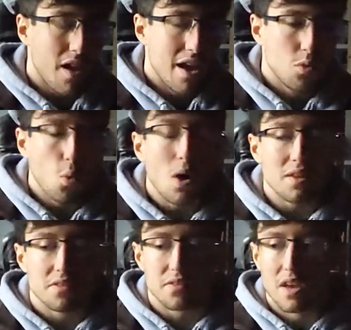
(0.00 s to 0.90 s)
and
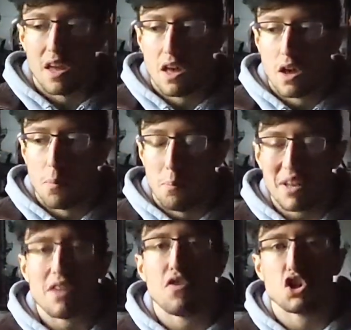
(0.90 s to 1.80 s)
what
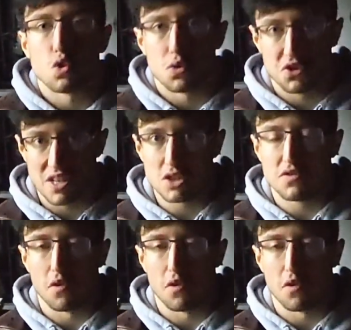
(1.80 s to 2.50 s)
beneficial sets